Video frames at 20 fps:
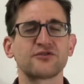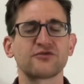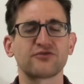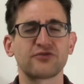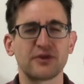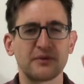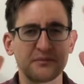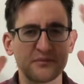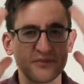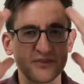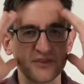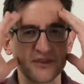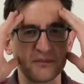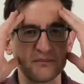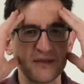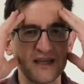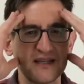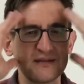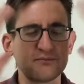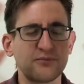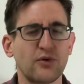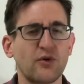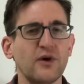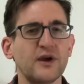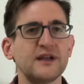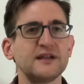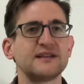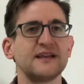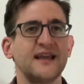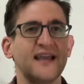from the main
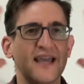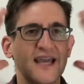point,